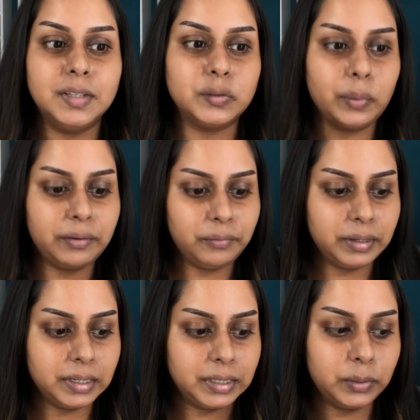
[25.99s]
So I
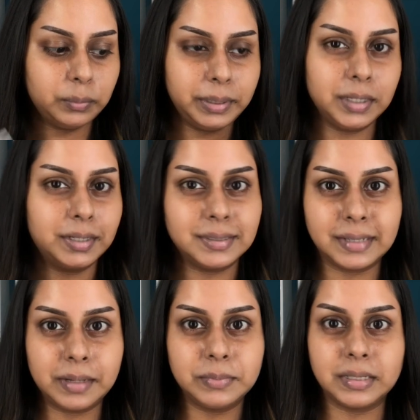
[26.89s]
figured it would be a good
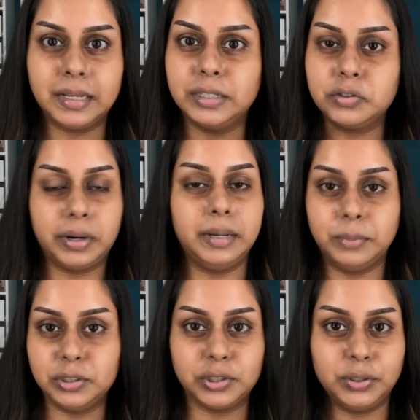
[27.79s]
time to like try a
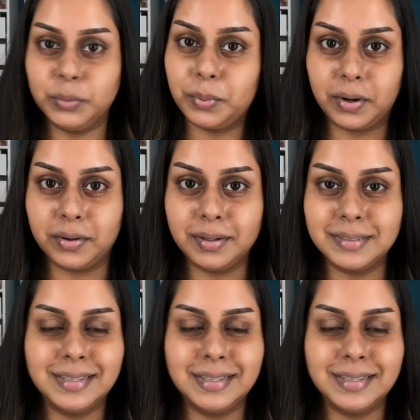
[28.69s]
bunch of new products